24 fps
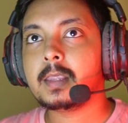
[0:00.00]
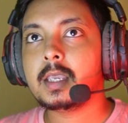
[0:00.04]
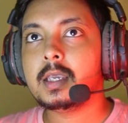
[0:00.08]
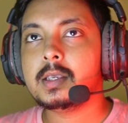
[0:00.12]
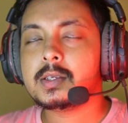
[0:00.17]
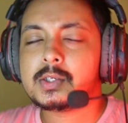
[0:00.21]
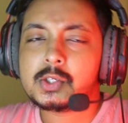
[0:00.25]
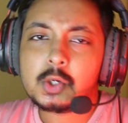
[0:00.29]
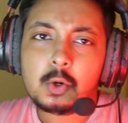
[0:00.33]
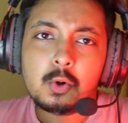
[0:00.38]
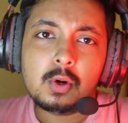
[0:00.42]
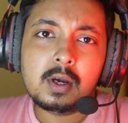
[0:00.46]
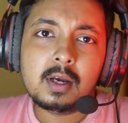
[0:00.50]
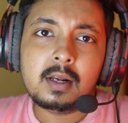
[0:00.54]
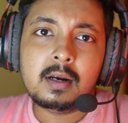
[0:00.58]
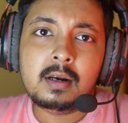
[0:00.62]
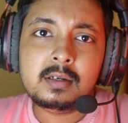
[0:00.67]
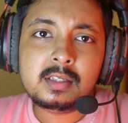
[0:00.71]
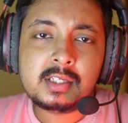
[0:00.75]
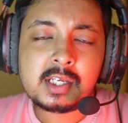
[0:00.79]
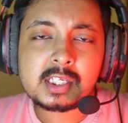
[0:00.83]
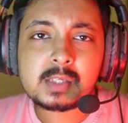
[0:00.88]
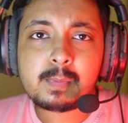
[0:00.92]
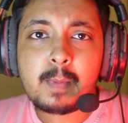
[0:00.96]
So
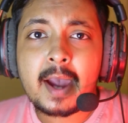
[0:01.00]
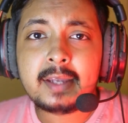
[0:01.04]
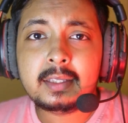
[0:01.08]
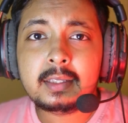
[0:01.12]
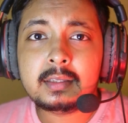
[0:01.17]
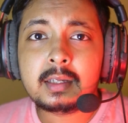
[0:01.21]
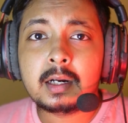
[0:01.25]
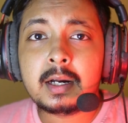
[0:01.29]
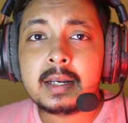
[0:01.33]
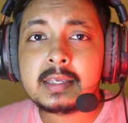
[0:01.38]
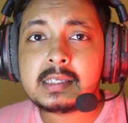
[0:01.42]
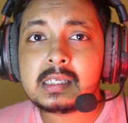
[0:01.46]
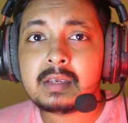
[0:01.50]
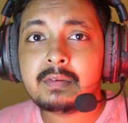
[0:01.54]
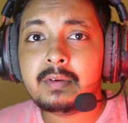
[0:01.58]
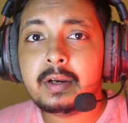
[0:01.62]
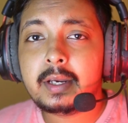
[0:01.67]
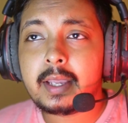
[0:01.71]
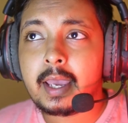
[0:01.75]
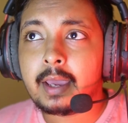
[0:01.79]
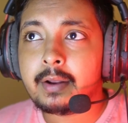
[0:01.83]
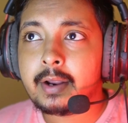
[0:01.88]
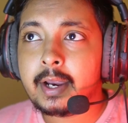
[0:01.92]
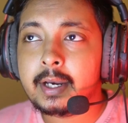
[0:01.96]
just buy the
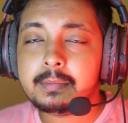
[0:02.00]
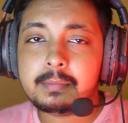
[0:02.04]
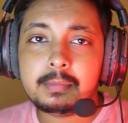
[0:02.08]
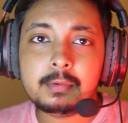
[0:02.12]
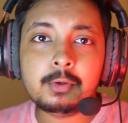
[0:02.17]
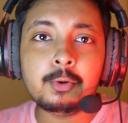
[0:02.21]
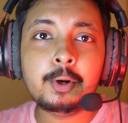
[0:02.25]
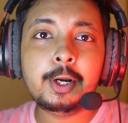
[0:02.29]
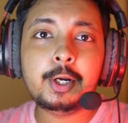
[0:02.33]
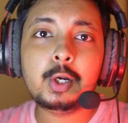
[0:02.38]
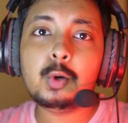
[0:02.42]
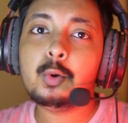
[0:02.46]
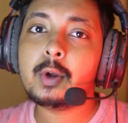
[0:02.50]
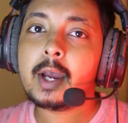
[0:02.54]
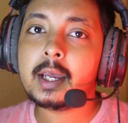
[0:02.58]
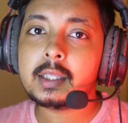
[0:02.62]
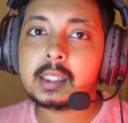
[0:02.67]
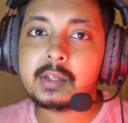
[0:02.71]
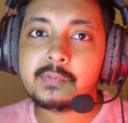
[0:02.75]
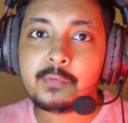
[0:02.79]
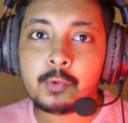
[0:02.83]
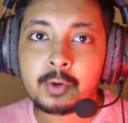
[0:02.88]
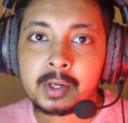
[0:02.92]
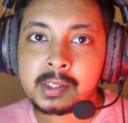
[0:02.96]
3070 Ti, right? No need to look at
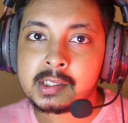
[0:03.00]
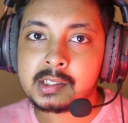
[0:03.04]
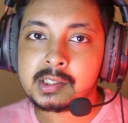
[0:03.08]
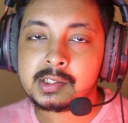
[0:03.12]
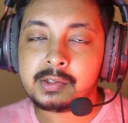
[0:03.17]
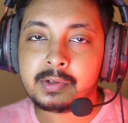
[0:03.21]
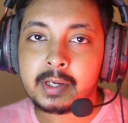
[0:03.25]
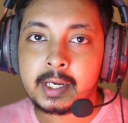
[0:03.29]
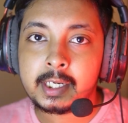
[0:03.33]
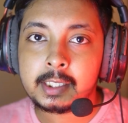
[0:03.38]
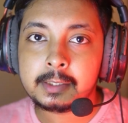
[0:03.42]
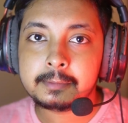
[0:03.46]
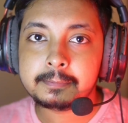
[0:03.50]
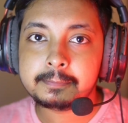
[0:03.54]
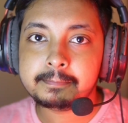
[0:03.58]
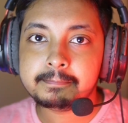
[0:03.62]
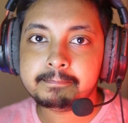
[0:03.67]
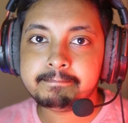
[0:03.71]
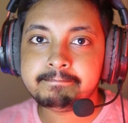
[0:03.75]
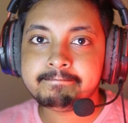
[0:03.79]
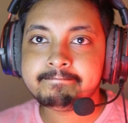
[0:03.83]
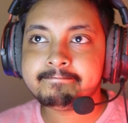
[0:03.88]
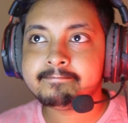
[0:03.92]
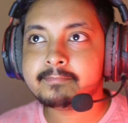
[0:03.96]
the 4060, right?
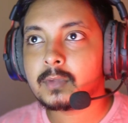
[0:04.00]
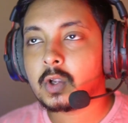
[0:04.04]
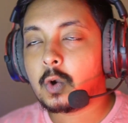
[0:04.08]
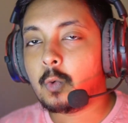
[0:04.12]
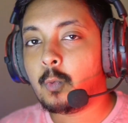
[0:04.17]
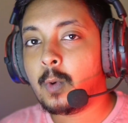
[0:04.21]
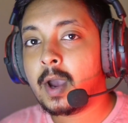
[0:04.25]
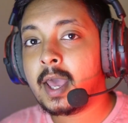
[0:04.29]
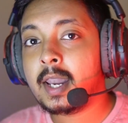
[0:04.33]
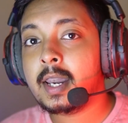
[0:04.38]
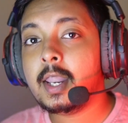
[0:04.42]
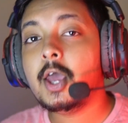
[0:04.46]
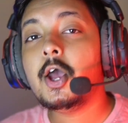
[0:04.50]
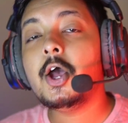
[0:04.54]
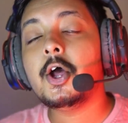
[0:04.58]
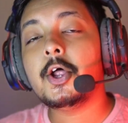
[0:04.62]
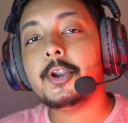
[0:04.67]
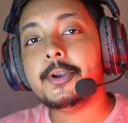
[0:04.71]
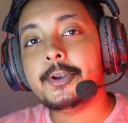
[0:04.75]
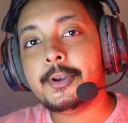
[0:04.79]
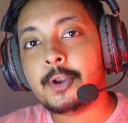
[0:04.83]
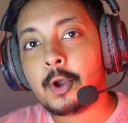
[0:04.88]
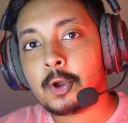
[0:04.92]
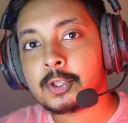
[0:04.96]
Well,
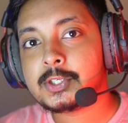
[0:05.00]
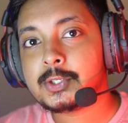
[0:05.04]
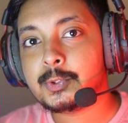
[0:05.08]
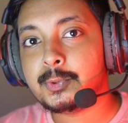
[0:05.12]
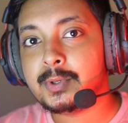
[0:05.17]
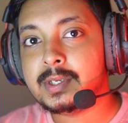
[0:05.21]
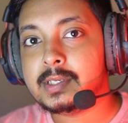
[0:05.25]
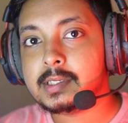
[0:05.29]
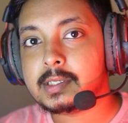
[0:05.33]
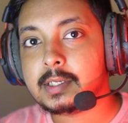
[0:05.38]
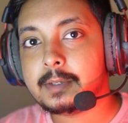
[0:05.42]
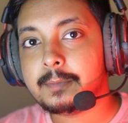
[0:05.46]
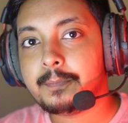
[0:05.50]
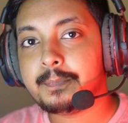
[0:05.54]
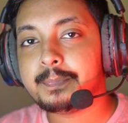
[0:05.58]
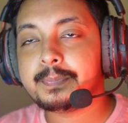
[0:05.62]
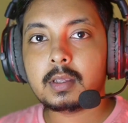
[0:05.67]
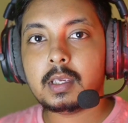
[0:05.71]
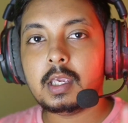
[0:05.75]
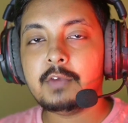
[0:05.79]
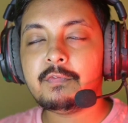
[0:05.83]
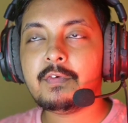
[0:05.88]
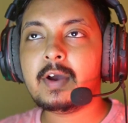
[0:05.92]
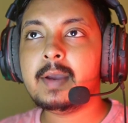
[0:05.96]
not so easy.
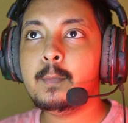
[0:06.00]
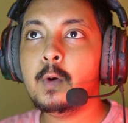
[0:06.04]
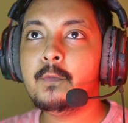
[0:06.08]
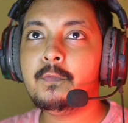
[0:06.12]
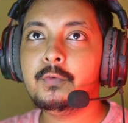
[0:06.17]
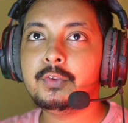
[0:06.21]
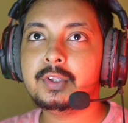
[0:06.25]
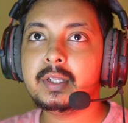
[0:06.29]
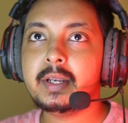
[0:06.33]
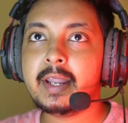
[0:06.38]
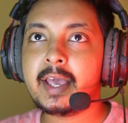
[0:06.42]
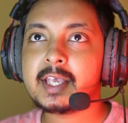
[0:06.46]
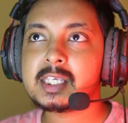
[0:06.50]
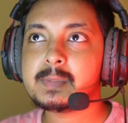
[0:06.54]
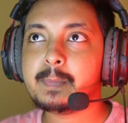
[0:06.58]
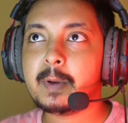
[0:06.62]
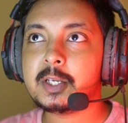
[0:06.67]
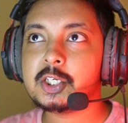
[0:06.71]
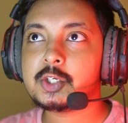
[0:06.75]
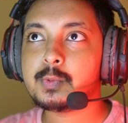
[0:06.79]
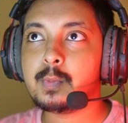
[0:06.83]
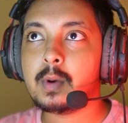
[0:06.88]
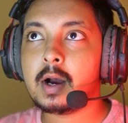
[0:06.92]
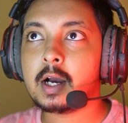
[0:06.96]
If I move to the next
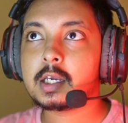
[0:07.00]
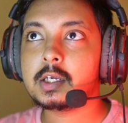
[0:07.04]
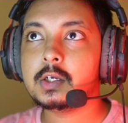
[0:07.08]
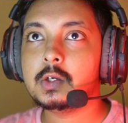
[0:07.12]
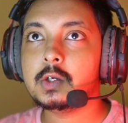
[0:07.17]
benchmark,